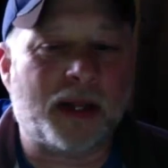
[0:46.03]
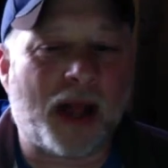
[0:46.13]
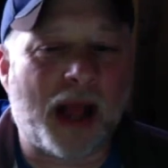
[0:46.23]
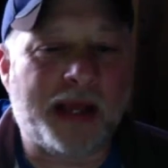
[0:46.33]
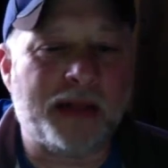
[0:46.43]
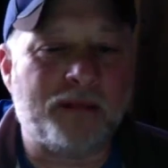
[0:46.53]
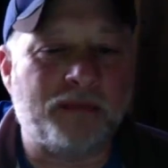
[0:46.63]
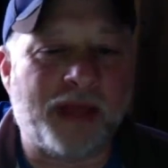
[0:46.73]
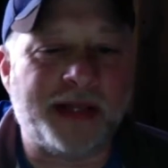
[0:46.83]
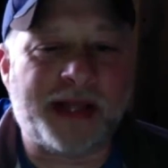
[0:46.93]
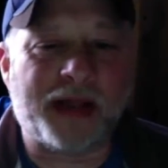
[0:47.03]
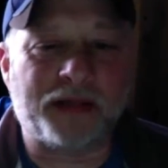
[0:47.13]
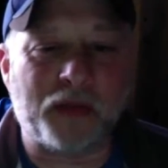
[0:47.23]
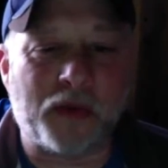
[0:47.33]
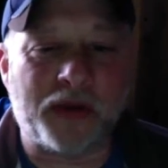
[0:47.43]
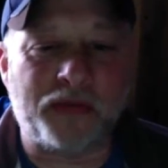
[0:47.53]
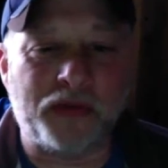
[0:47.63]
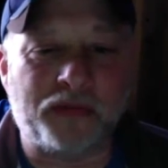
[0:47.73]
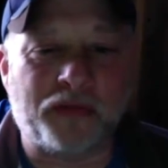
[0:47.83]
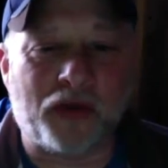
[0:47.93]
I could lend out the one
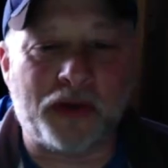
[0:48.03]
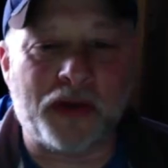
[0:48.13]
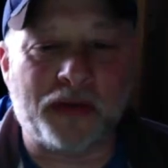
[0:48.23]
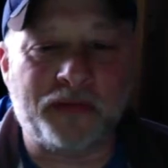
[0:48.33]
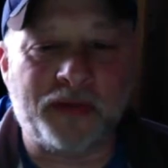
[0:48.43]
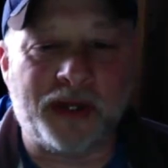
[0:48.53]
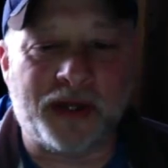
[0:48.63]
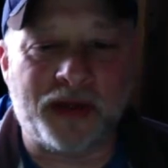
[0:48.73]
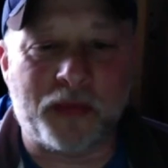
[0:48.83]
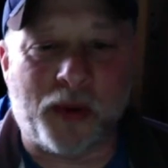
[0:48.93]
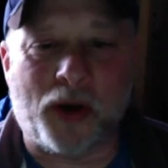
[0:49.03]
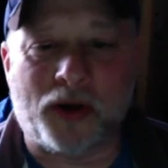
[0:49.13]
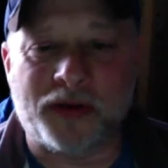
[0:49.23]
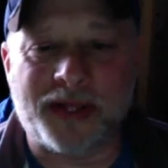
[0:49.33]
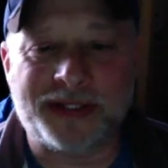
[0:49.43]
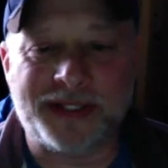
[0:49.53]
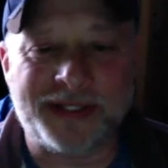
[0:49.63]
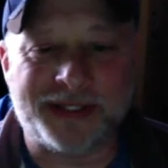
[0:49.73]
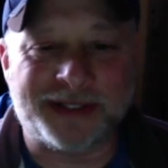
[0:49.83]
of you falling off the ball. That's easy.